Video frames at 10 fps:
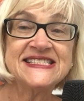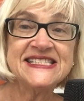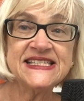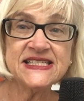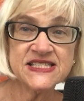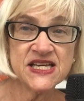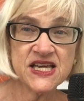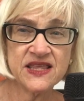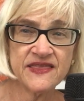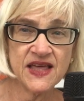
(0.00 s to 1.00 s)
didn't
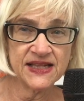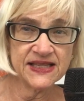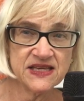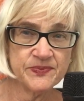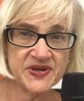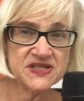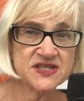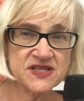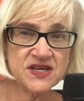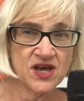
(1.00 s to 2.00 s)
take that leap
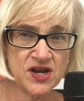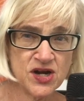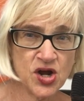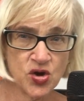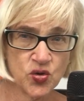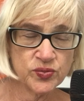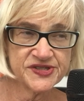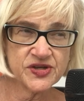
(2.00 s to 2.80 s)
into the unknown.